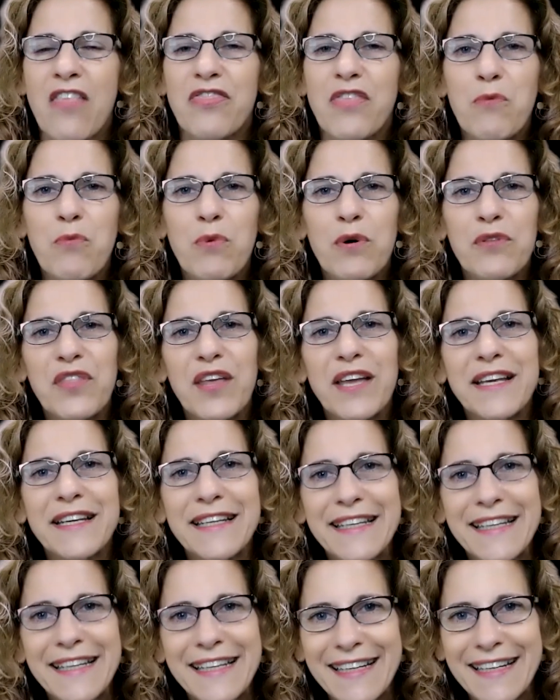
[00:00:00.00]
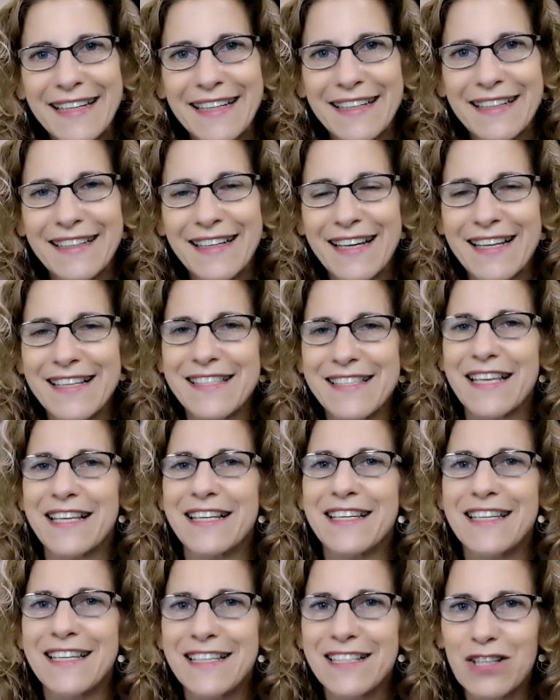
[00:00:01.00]
that what they need is they
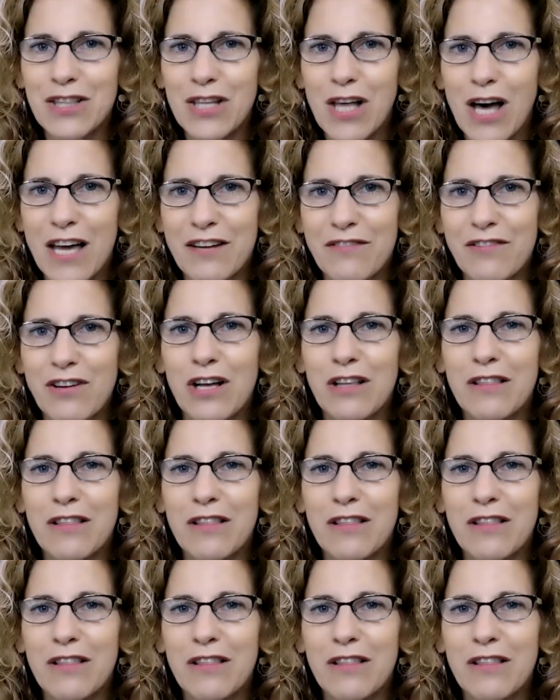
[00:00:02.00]
need a lot of